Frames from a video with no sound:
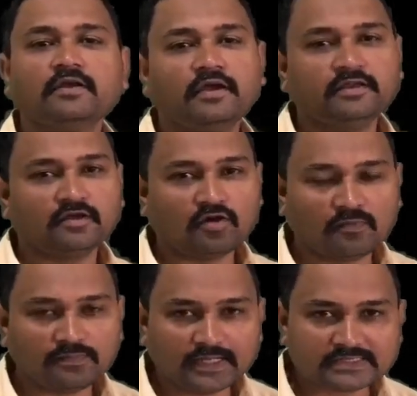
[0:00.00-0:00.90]
any
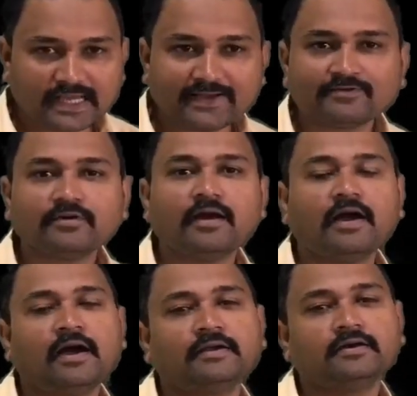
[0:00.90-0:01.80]
complex ion
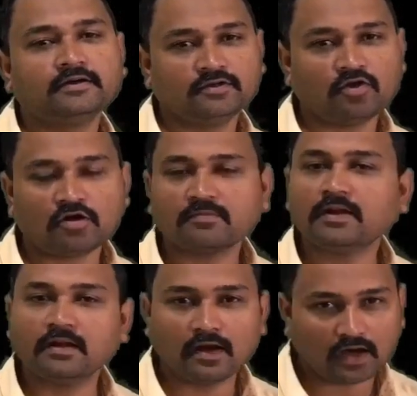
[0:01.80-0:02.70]
and a
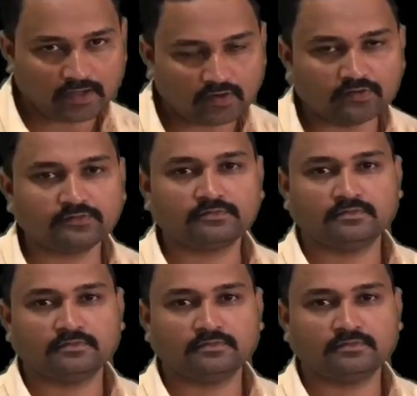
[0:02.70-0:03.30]
normal ion.